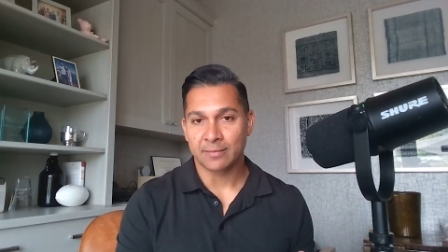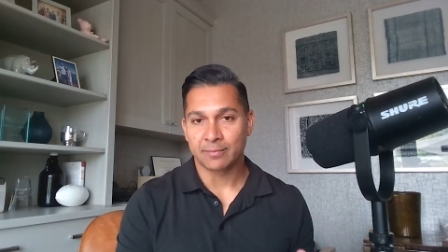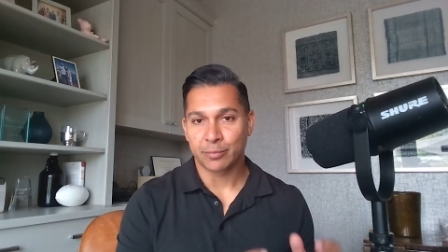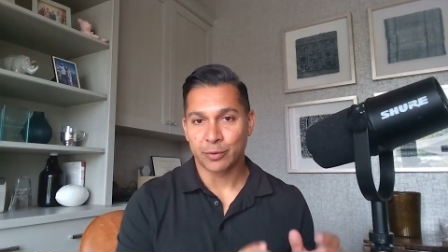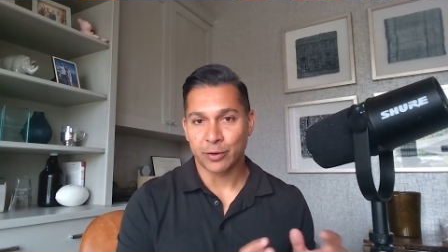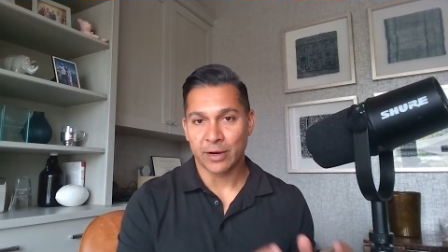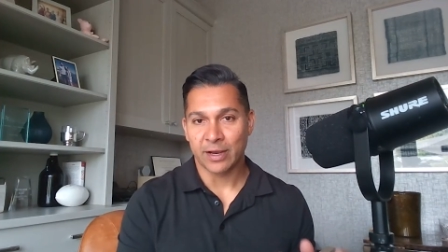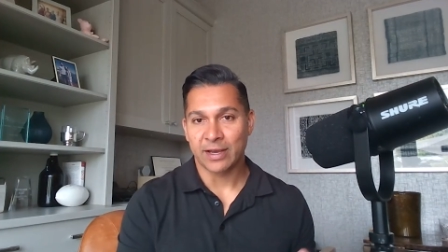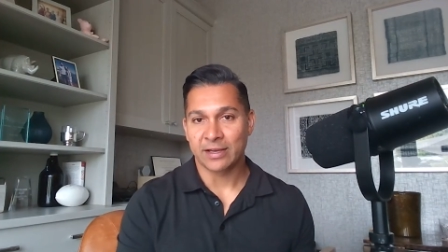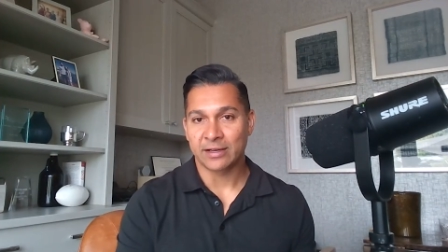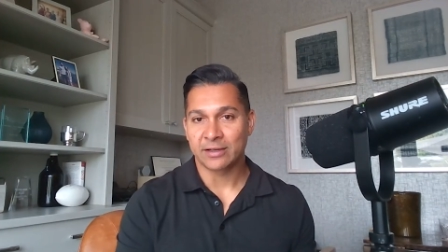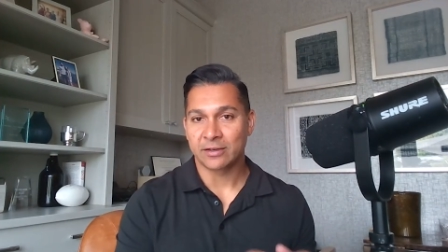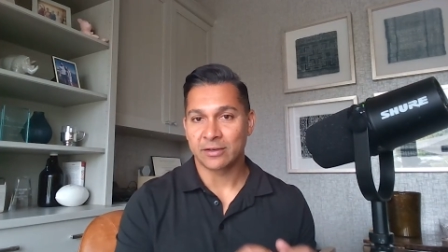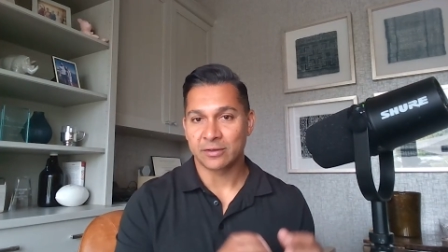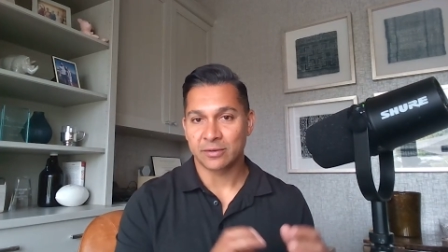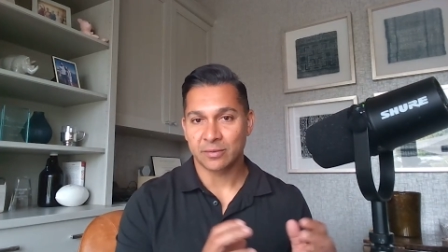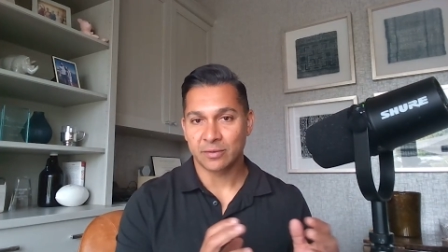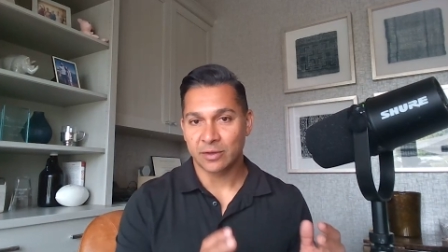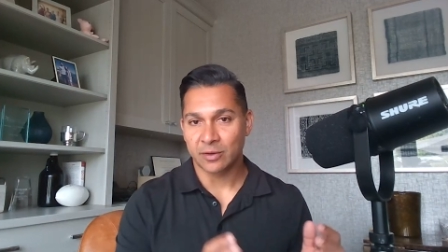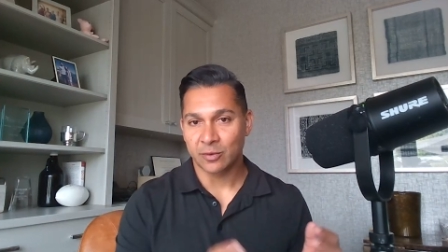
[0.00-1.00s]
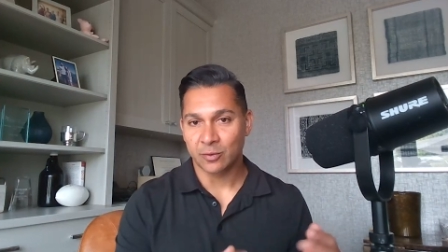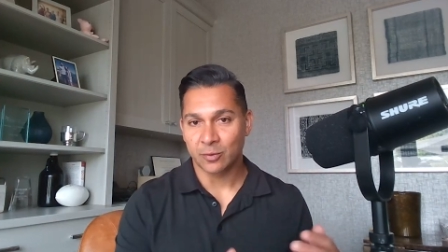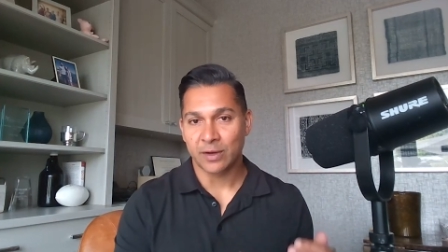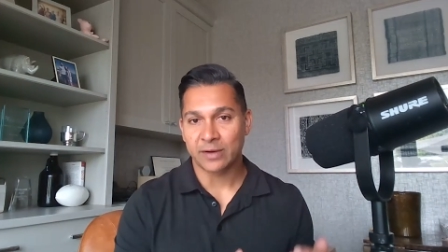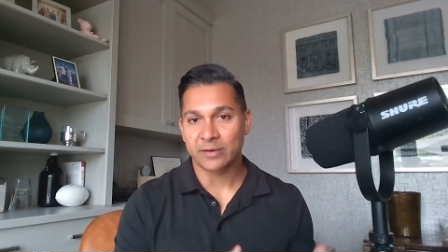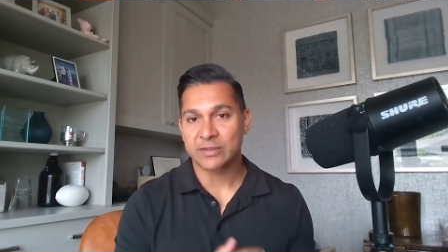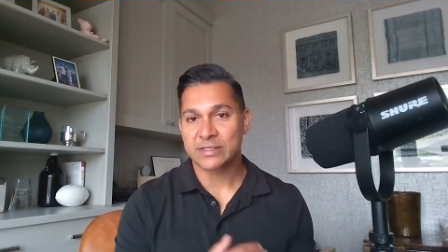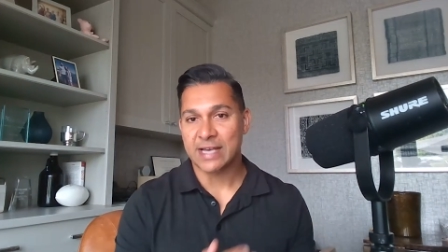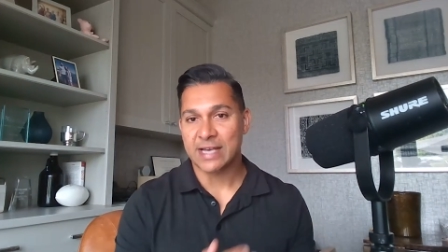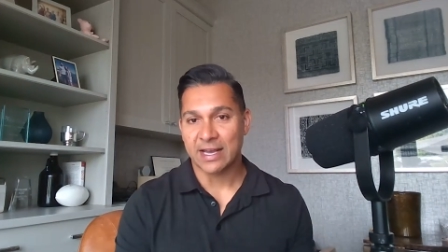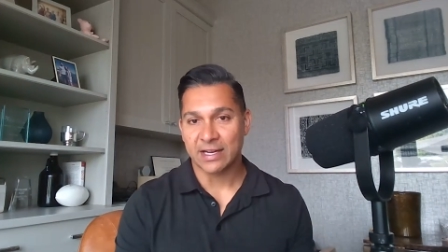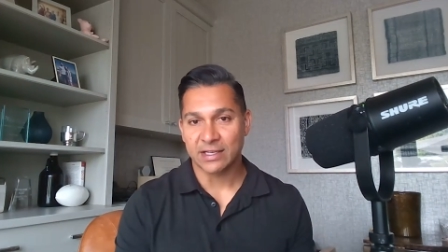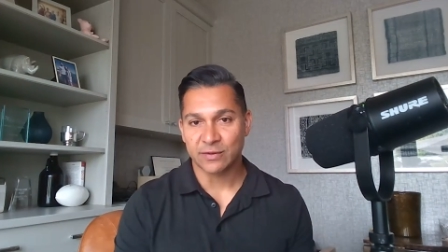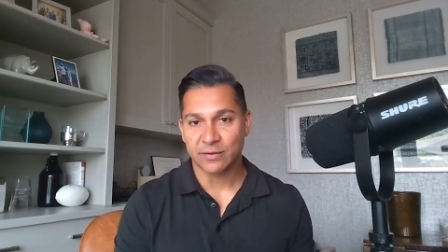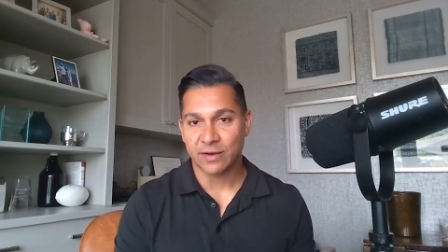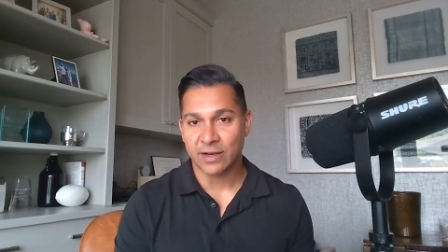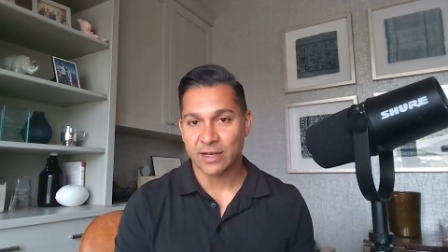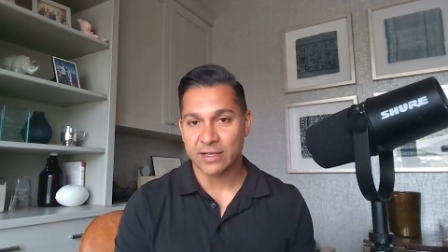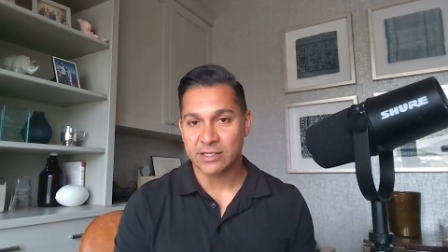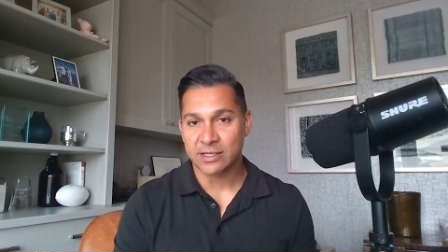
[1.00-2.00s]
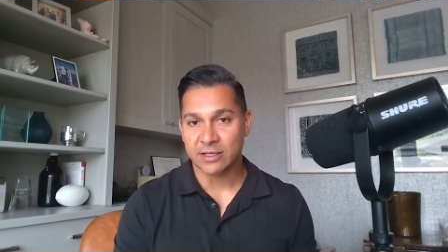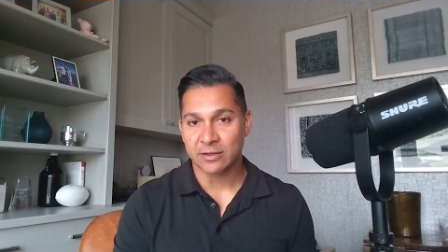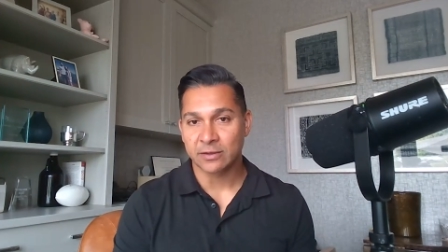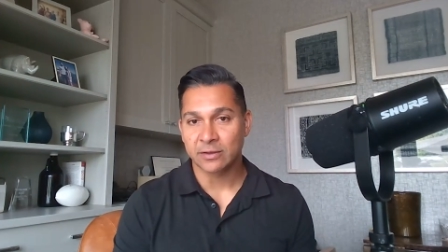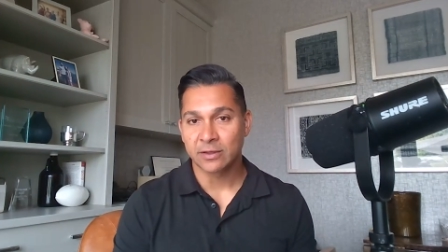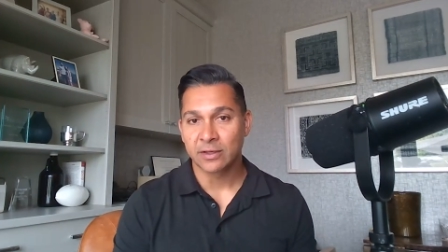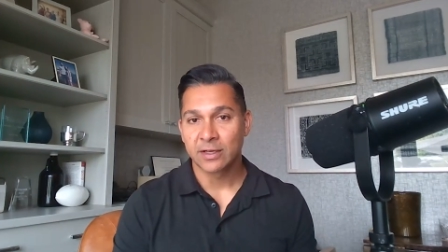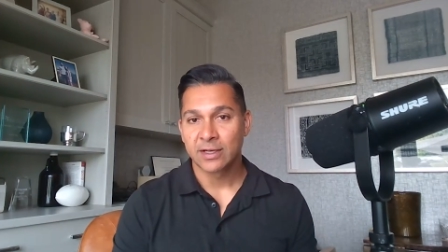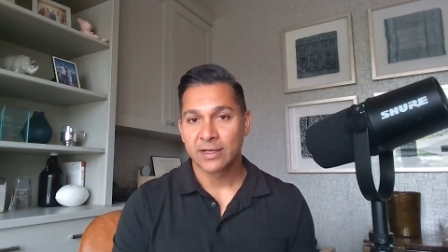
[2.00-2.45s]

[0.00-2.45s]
brain, your what satisfies you.